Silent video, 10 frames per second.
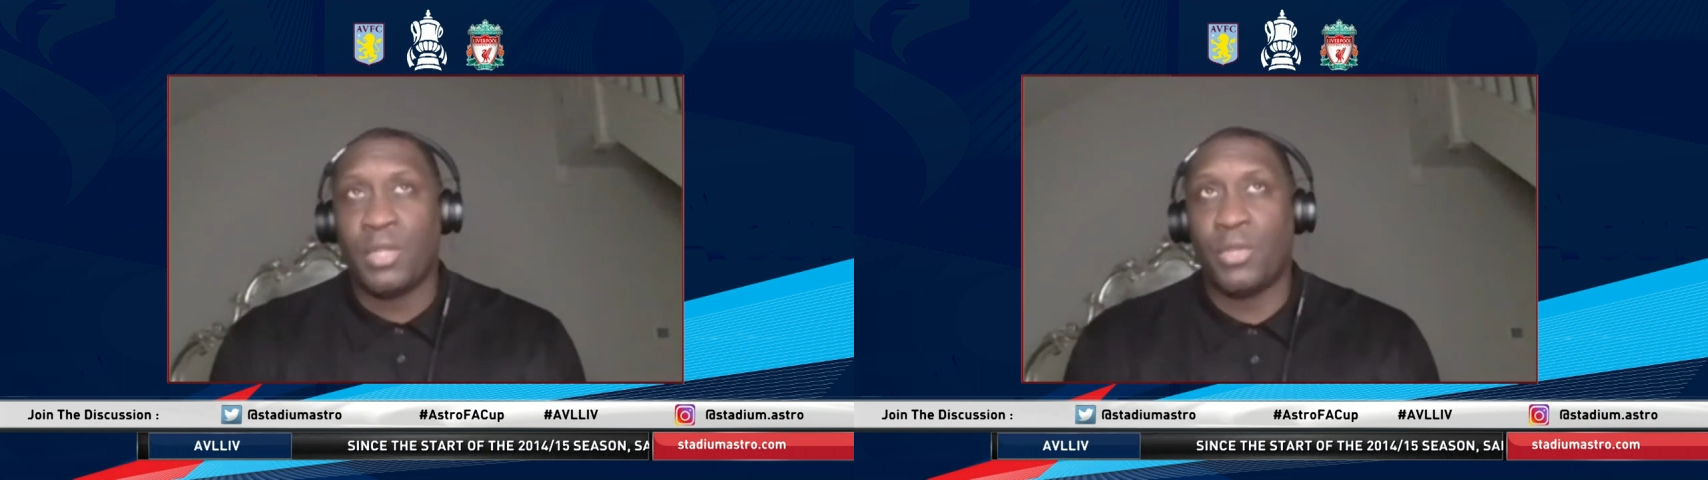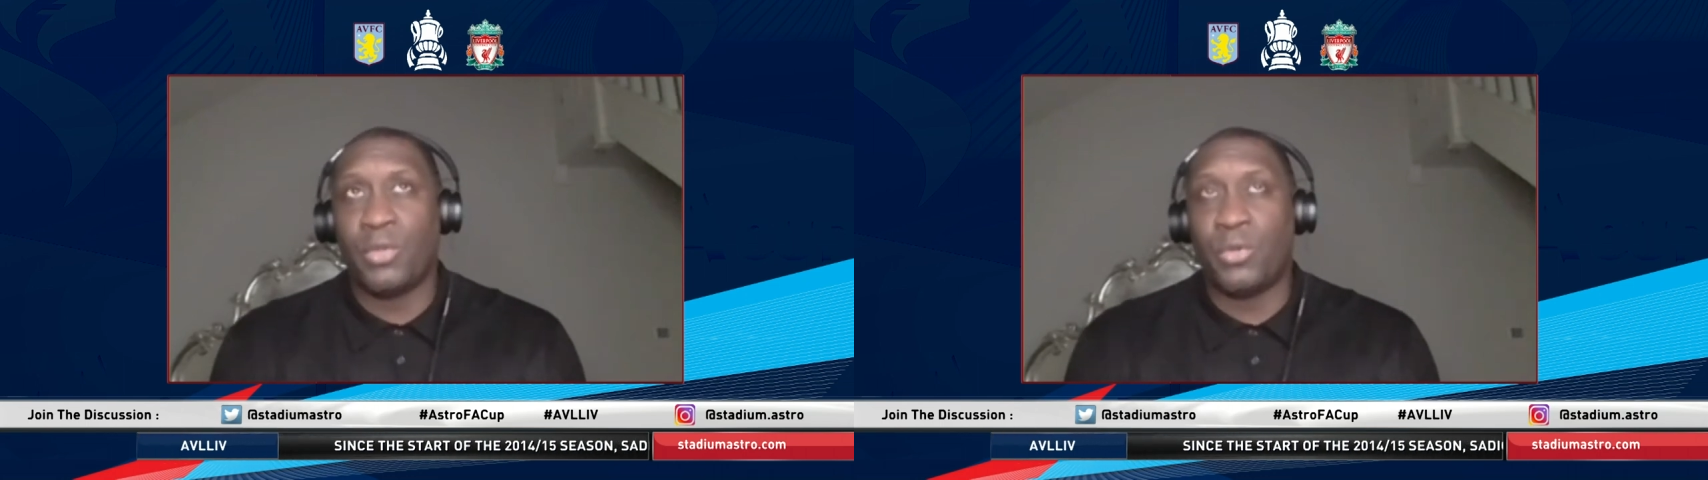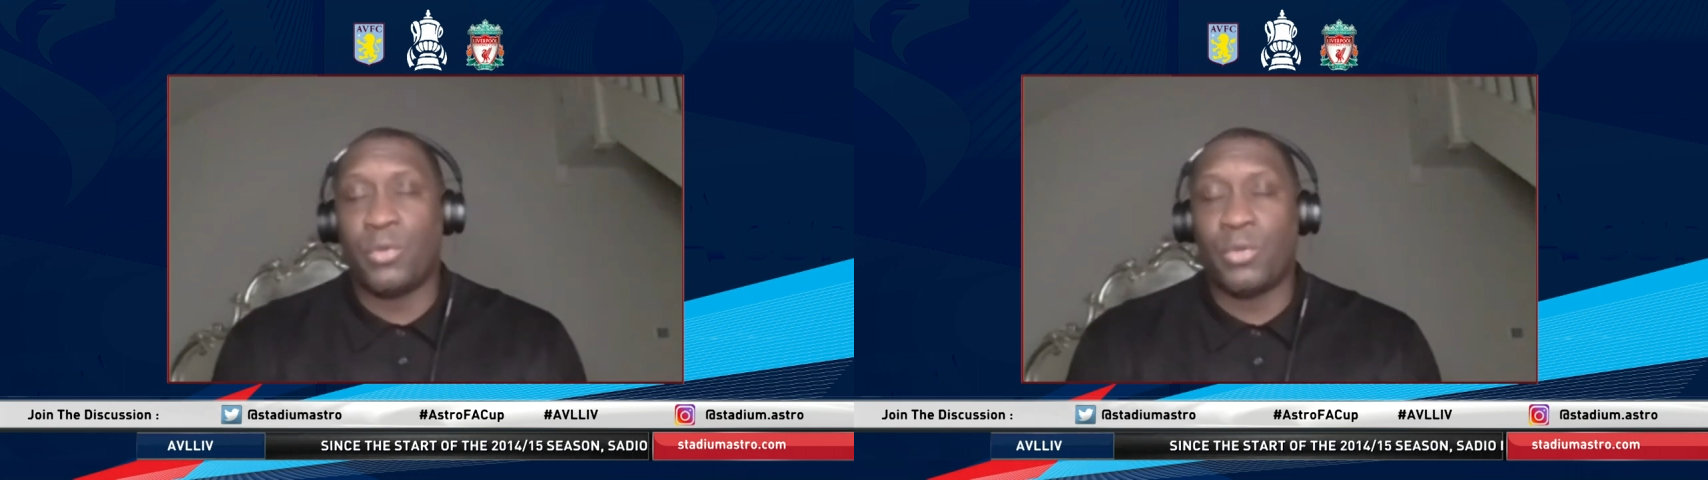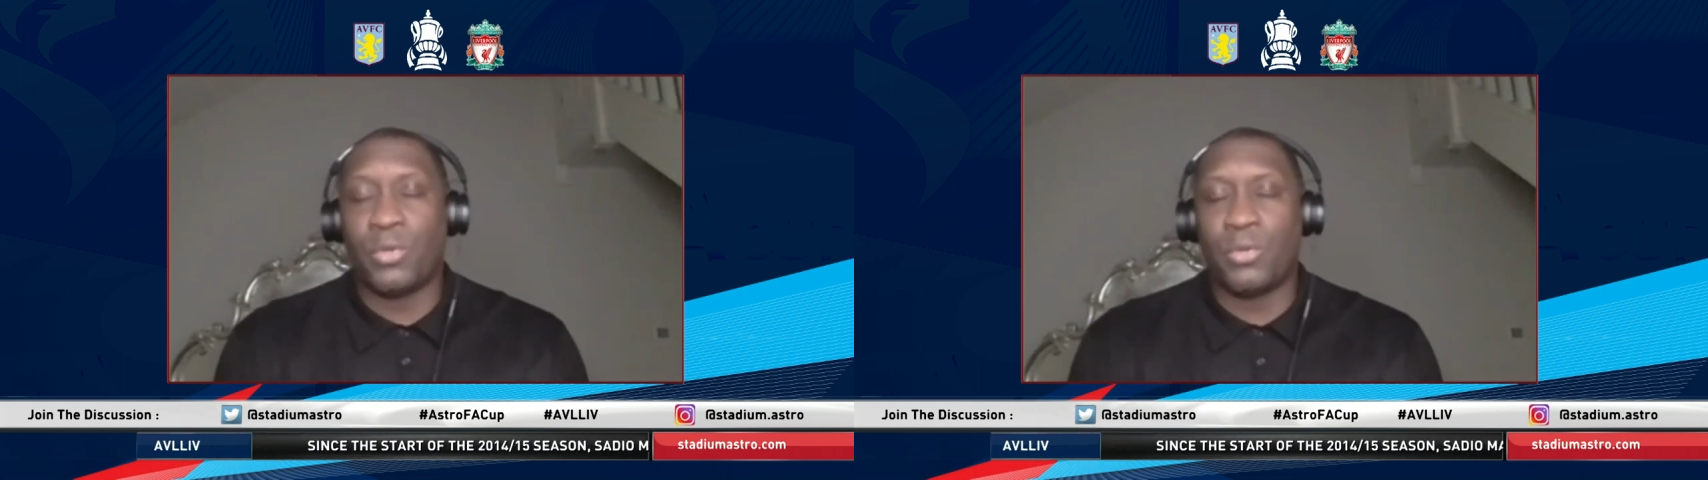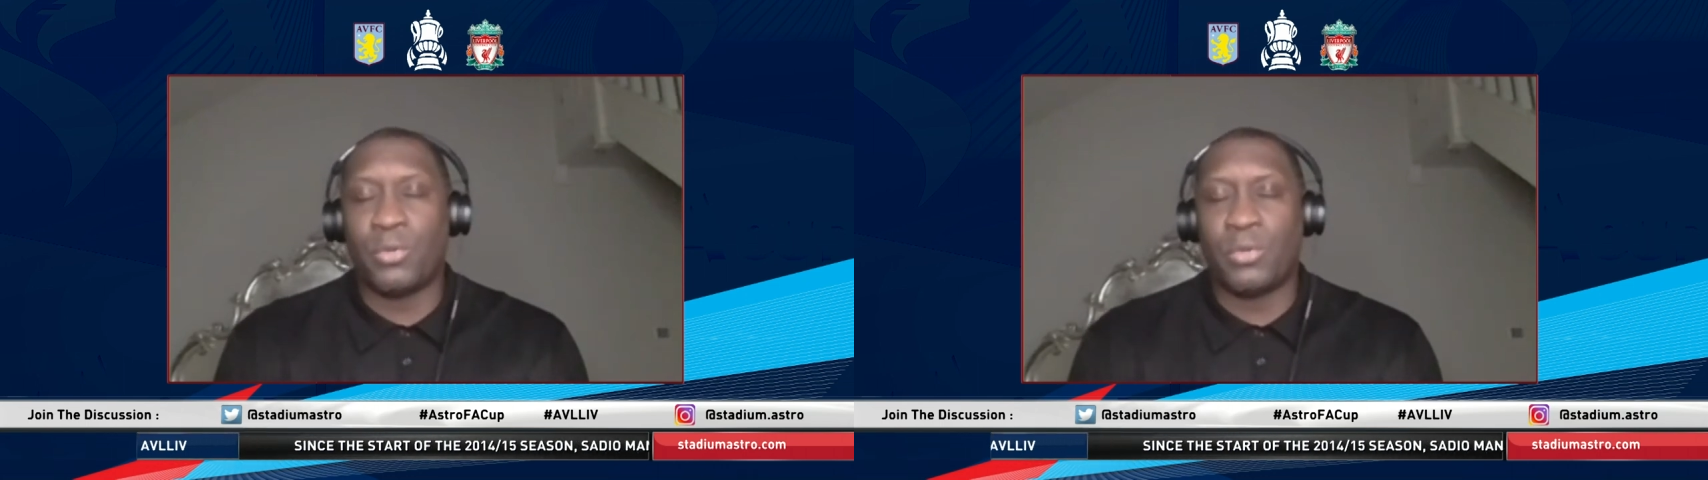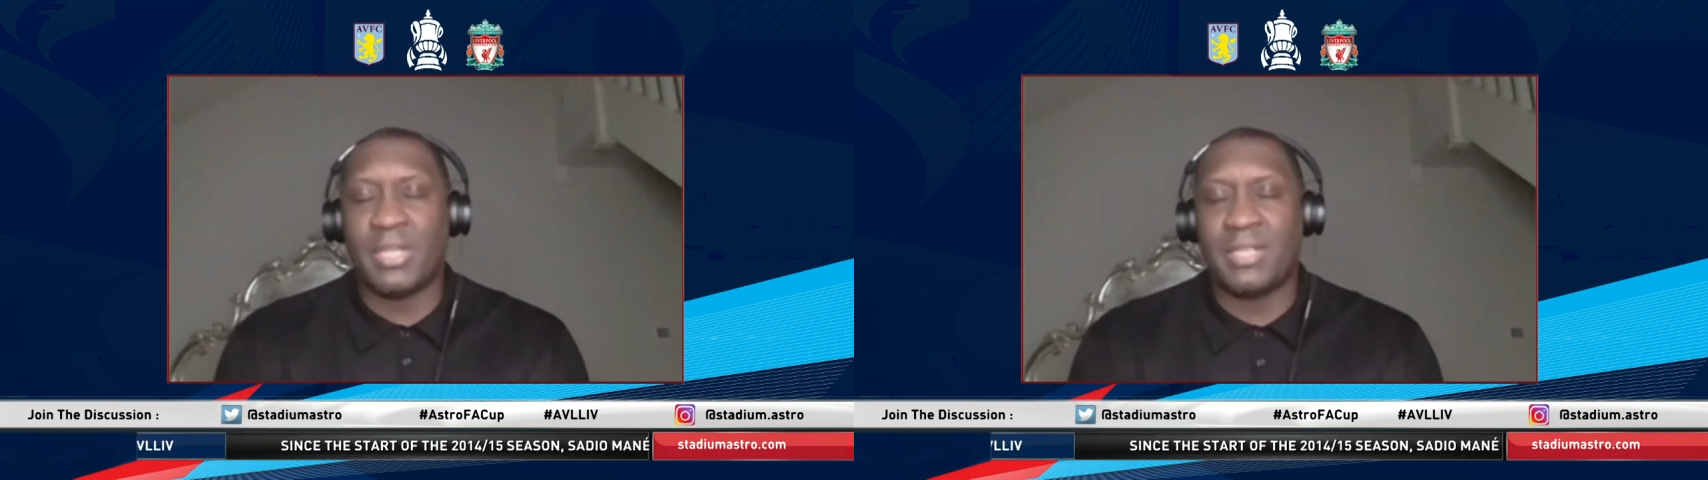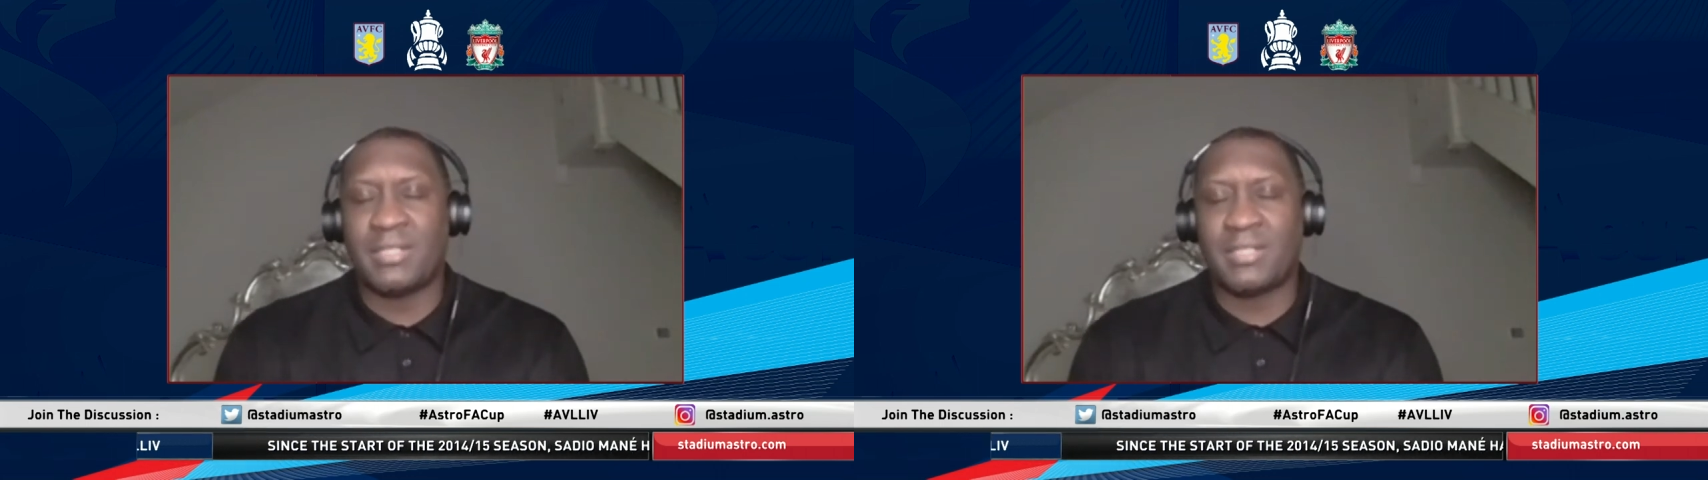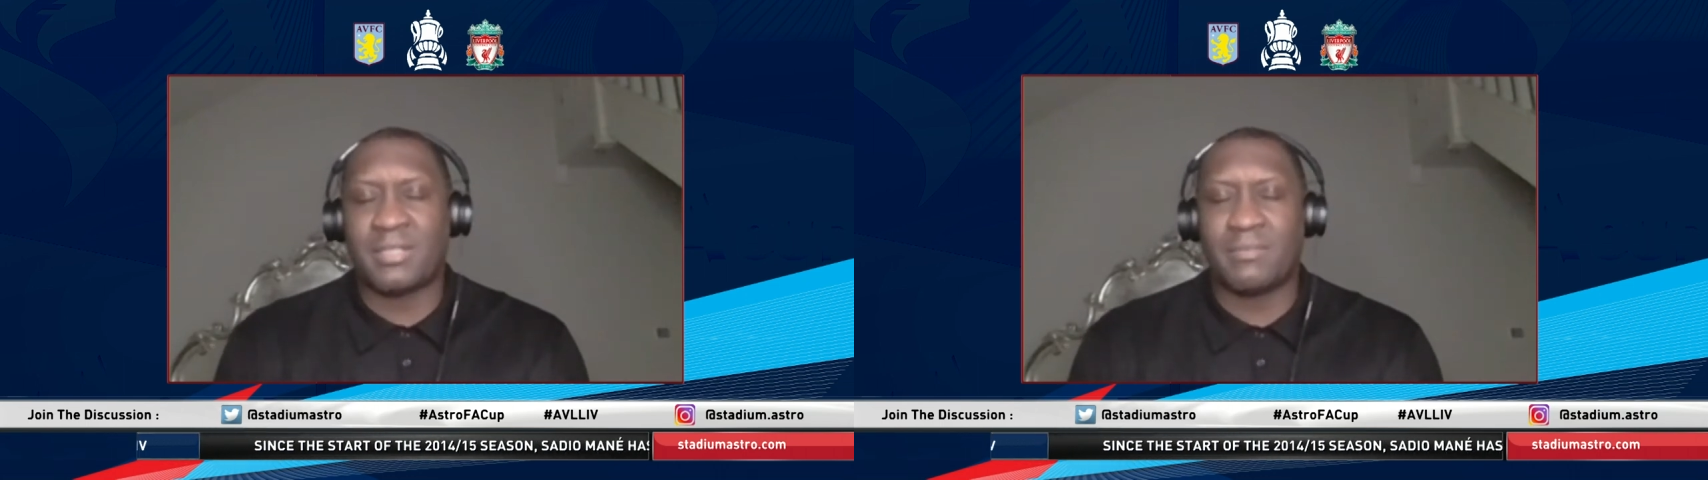who who
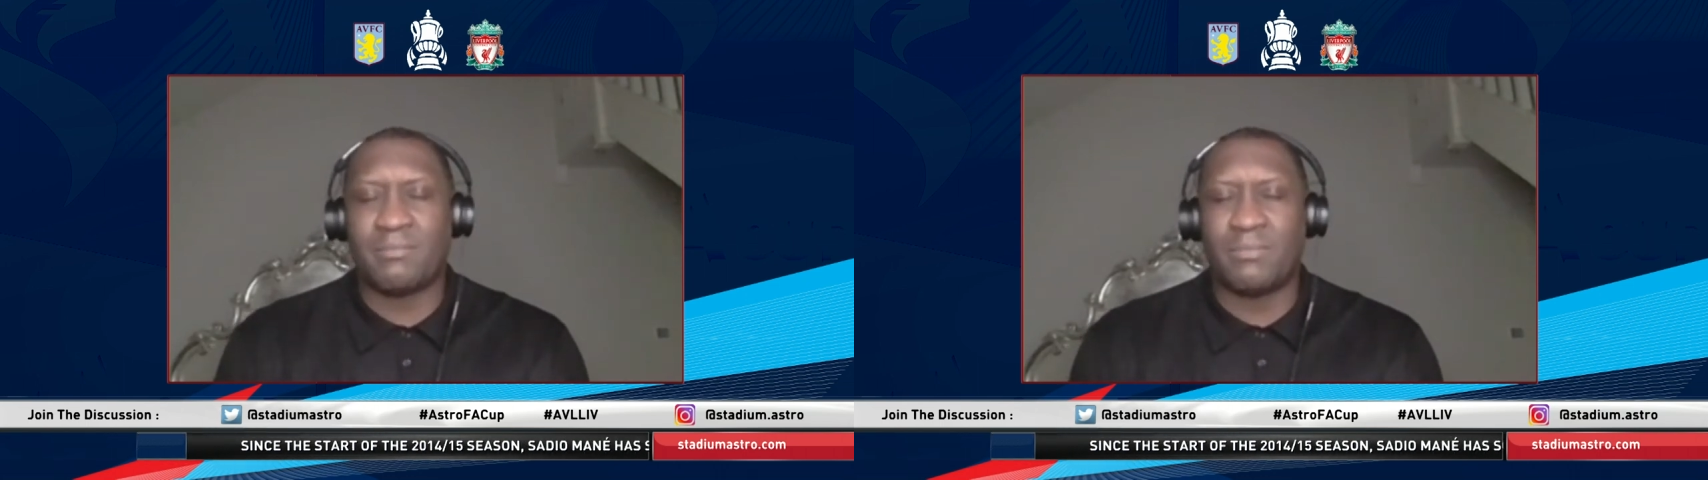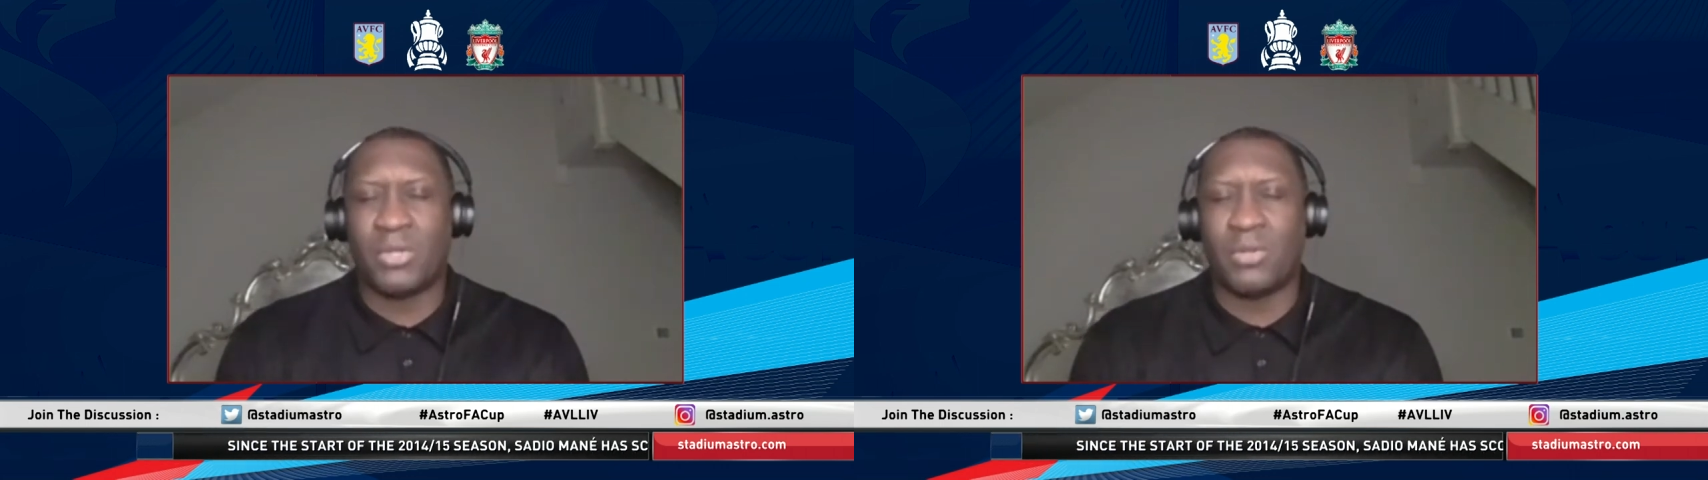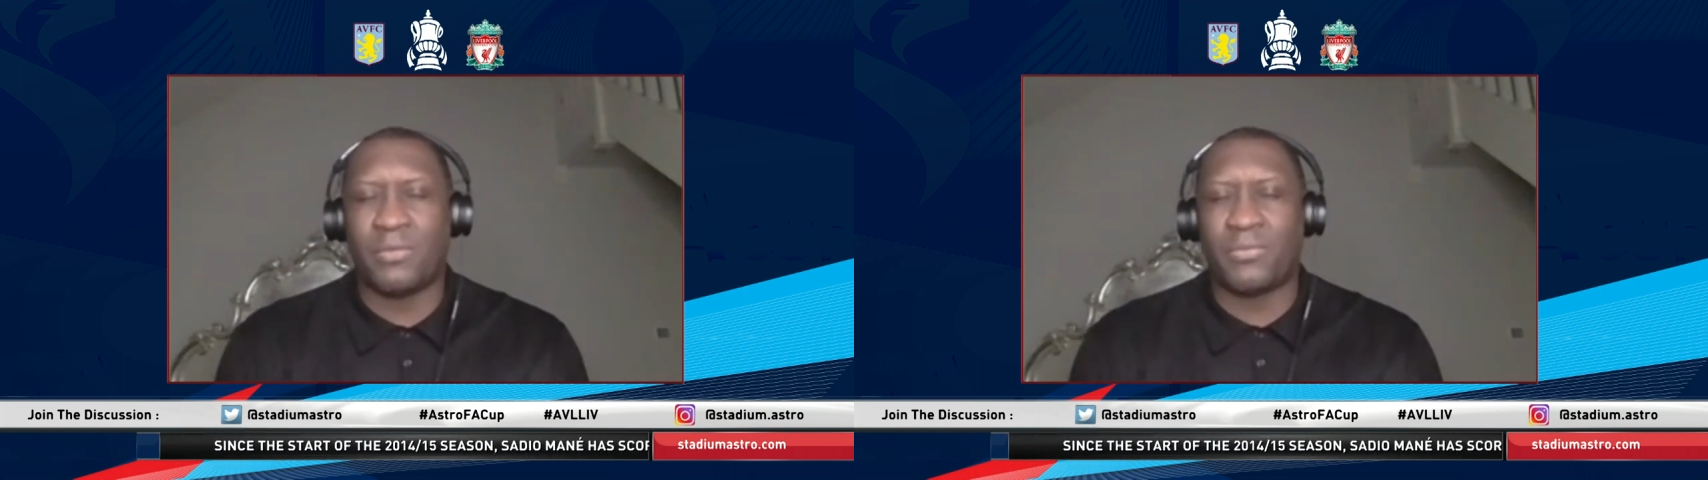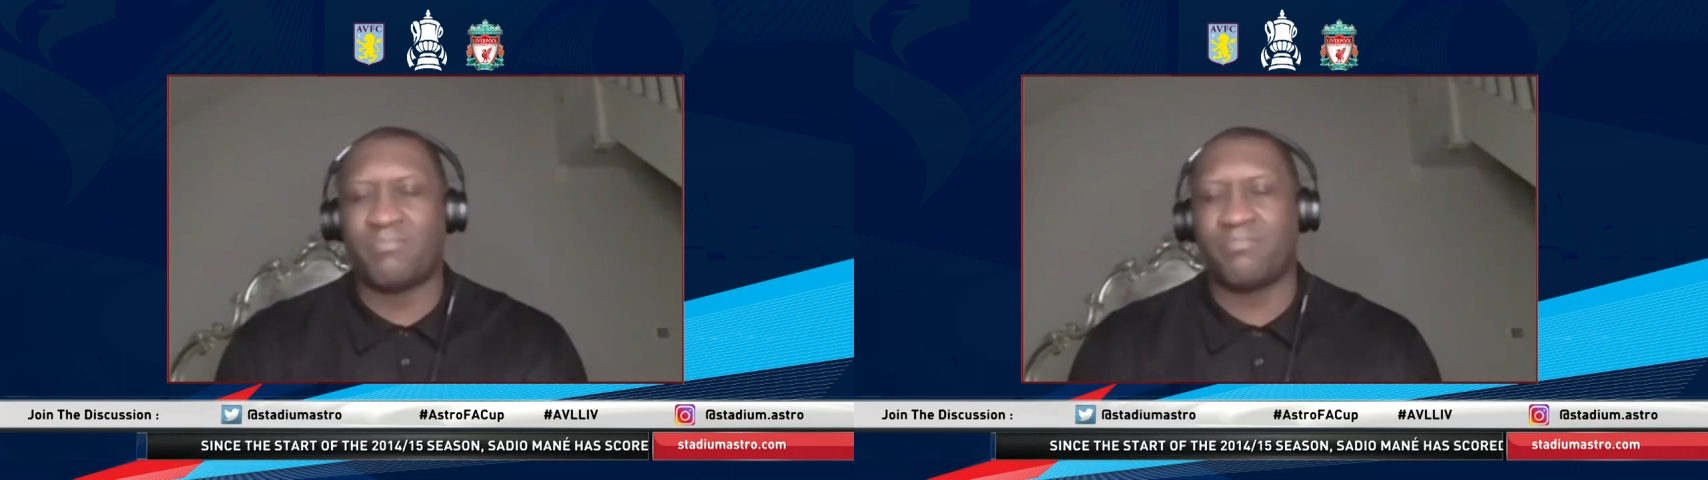is more of